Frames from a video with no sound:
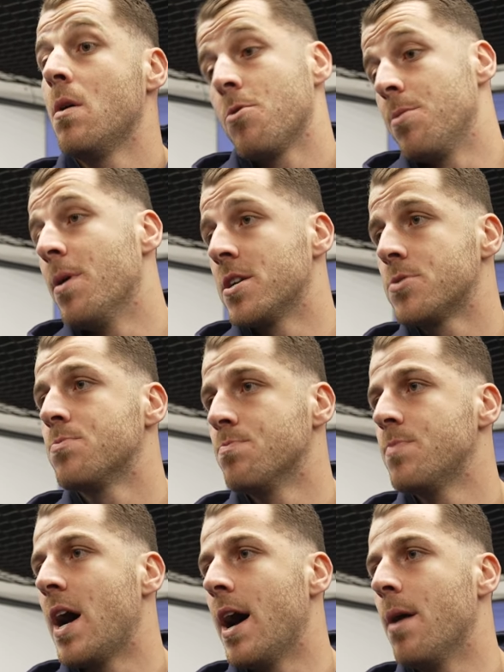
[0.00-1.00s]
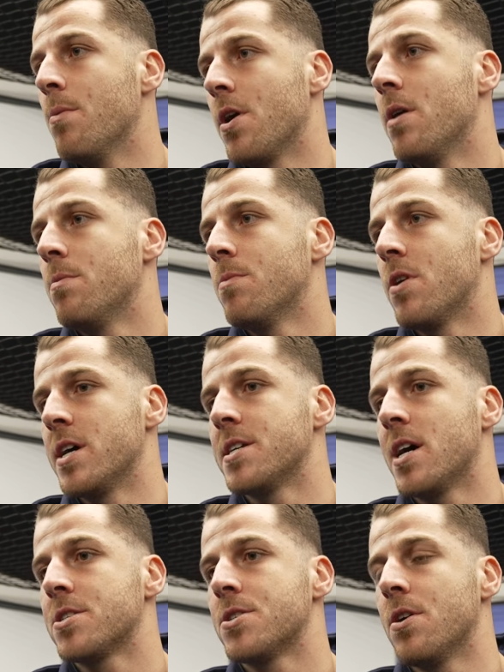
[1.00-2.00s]
Pretty much uh, what I what I
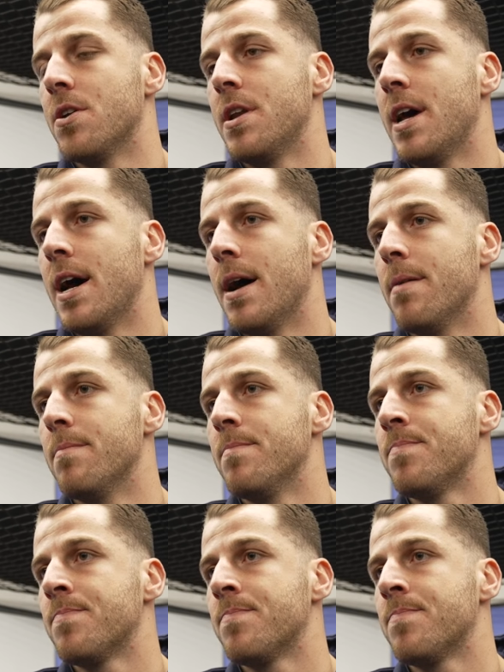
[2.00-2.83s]
touched on. Um,